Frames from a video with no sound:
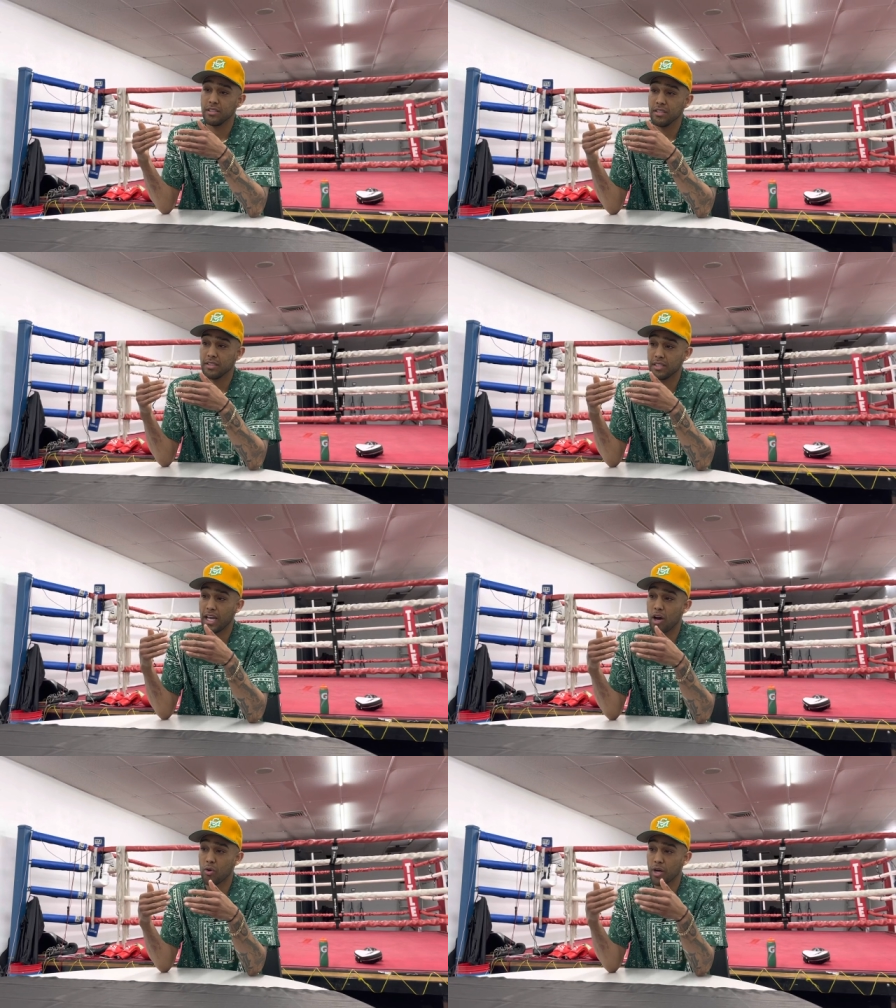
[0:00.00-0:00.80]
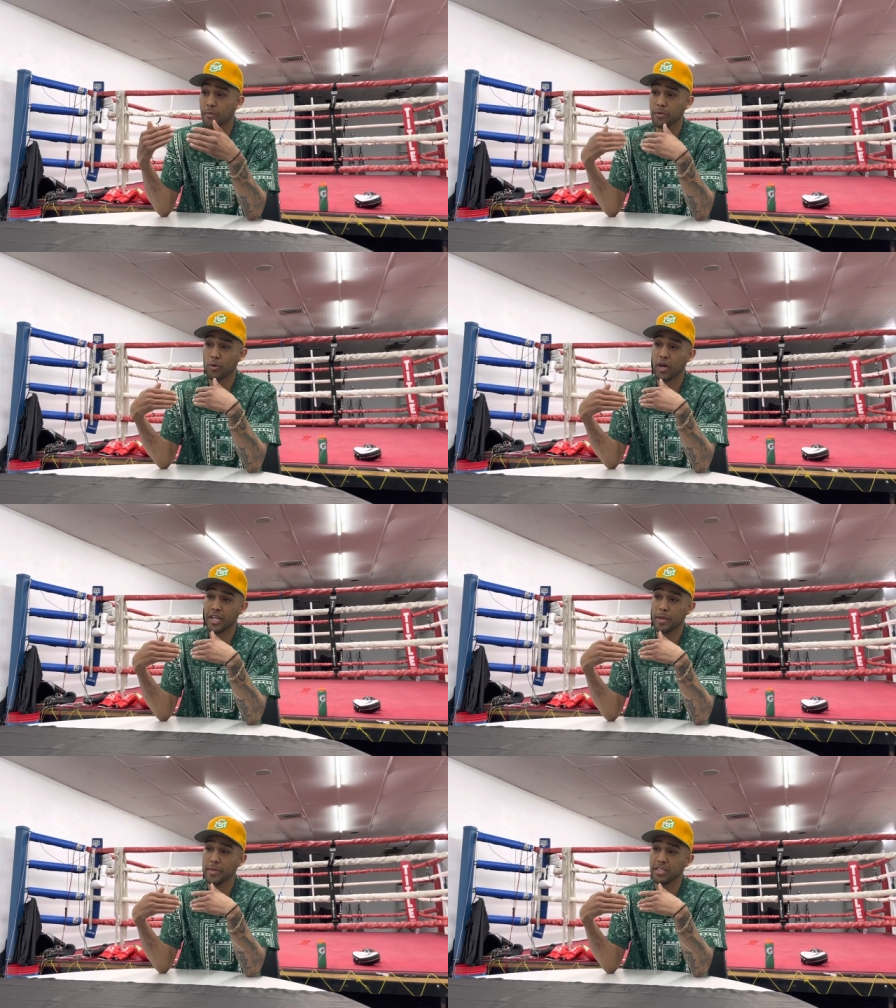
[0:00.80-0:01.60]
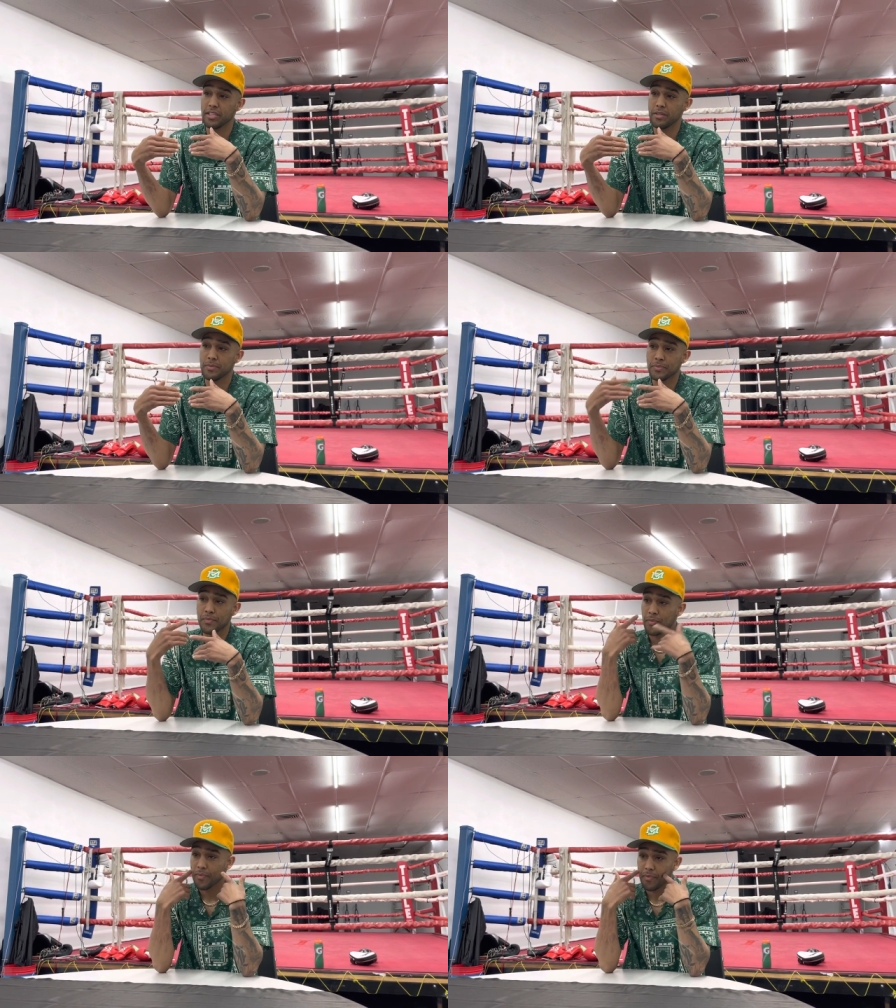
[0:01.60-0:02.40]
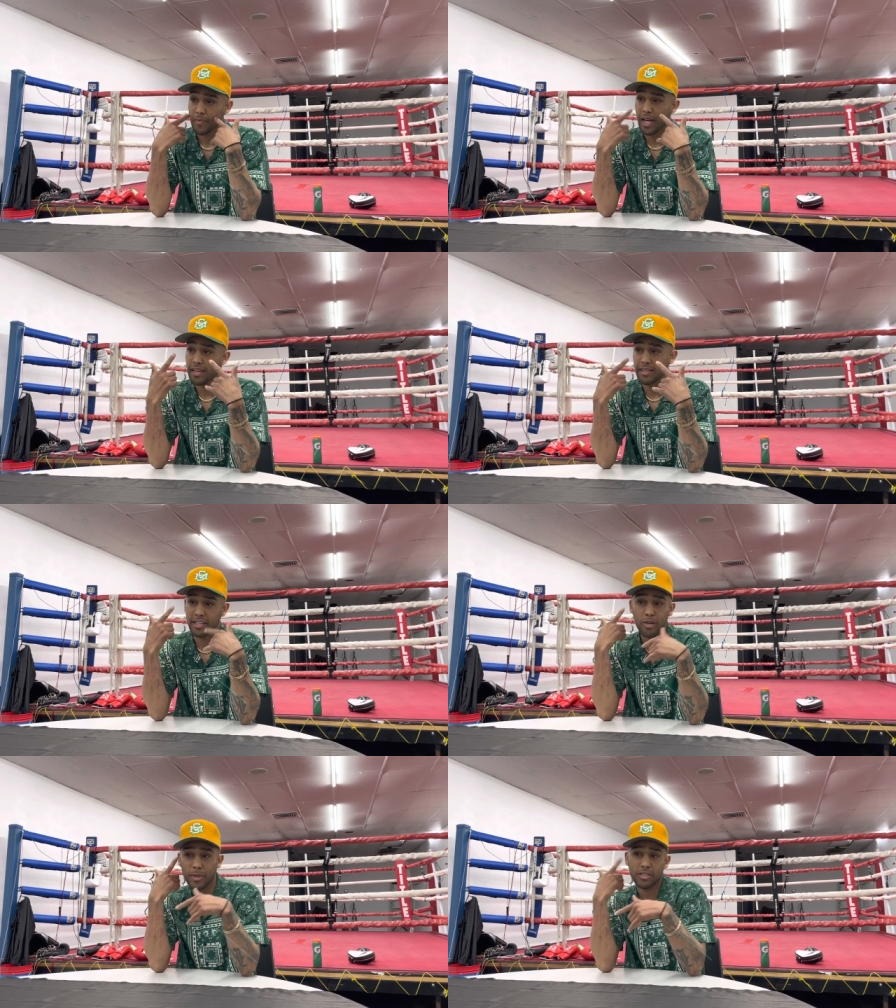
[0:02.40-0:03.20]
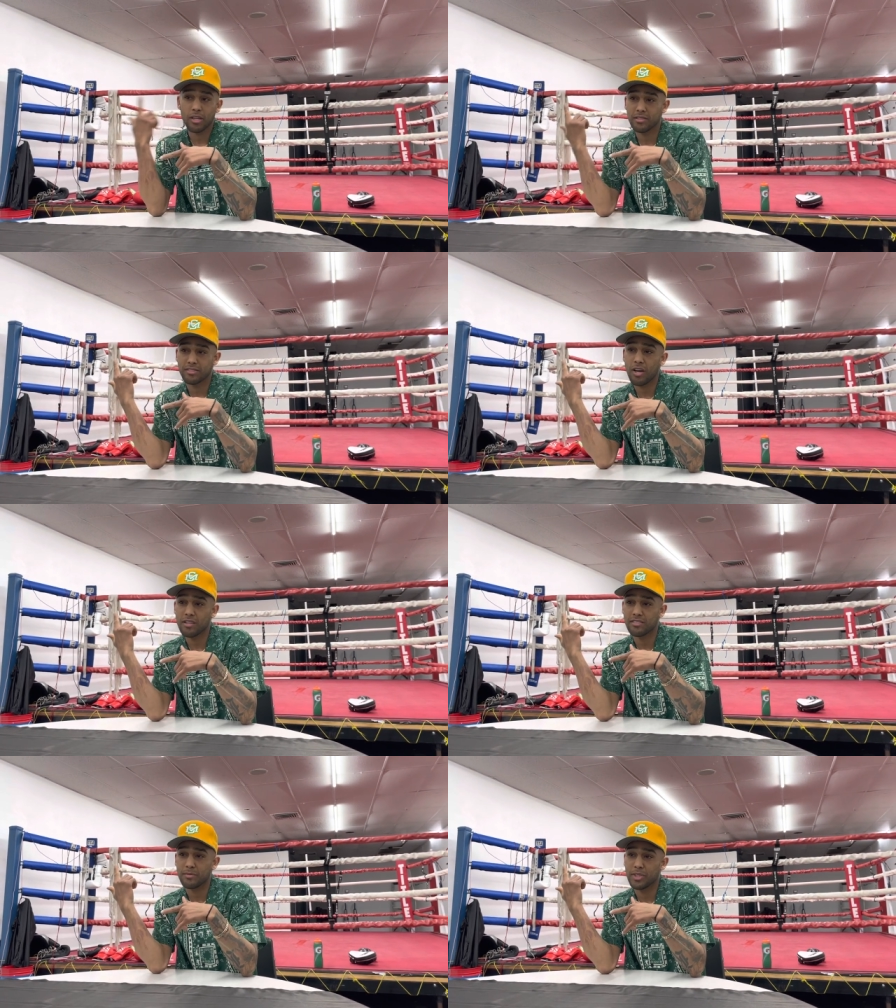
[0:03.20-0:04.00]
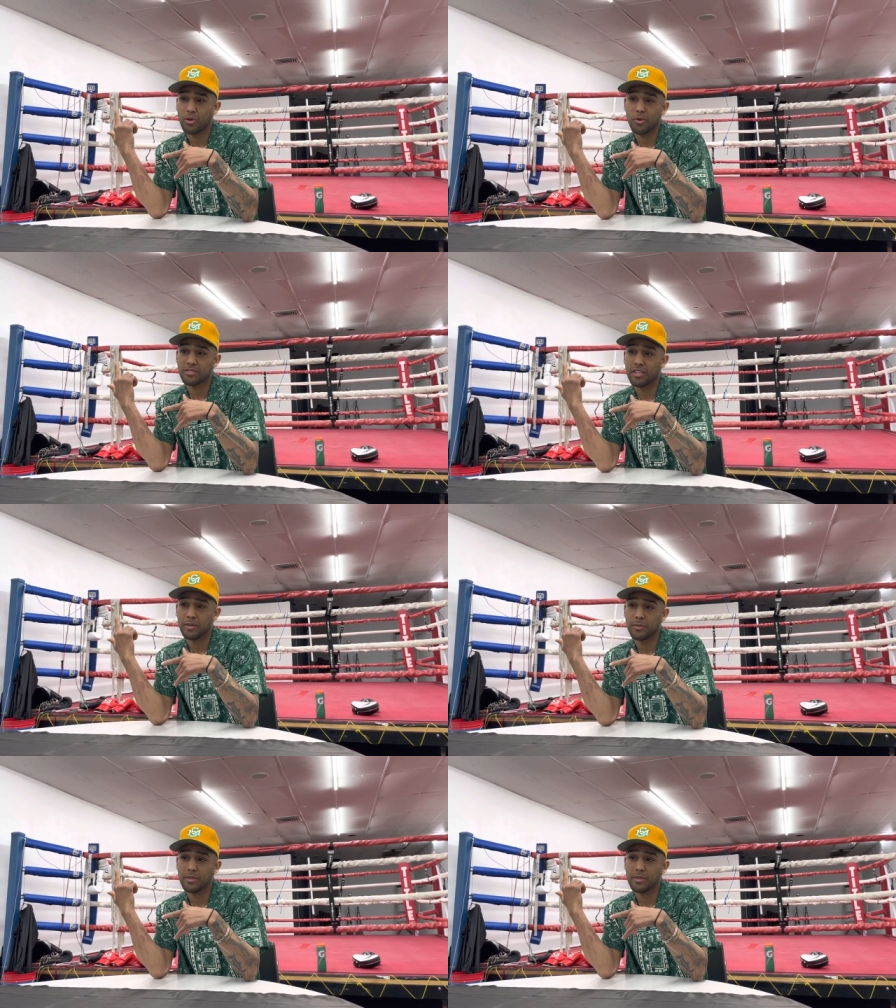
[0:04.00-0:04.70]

Right. How comfortable I am in there, I can hear my thoughts talking to me the whole time.